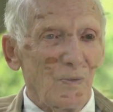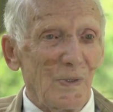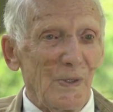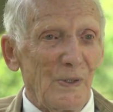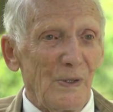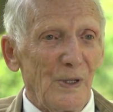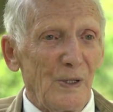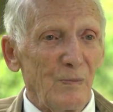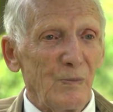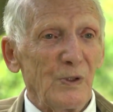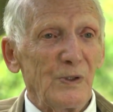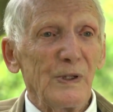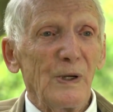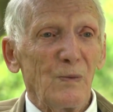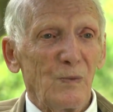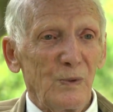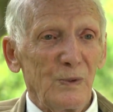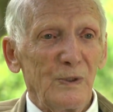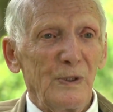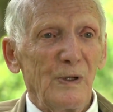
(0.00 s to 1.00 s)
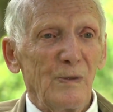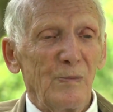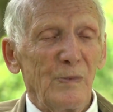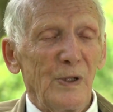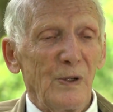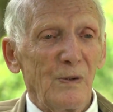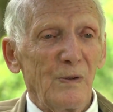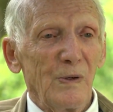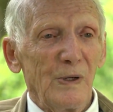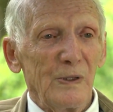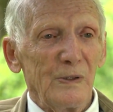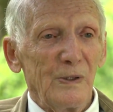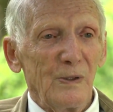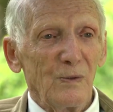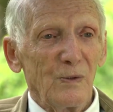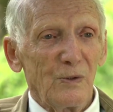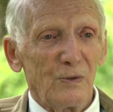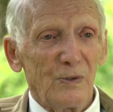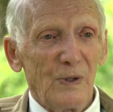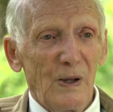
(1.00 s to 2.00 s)
or anything, but that would give me a great
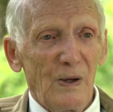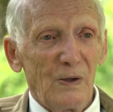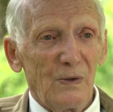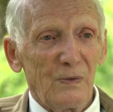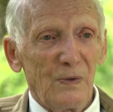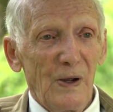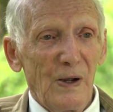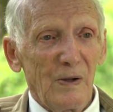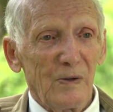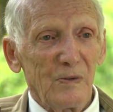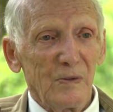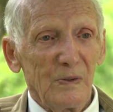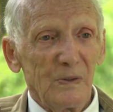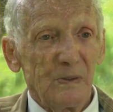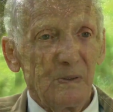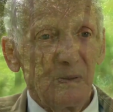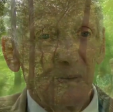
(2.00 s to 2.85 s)
deal of satisfaction.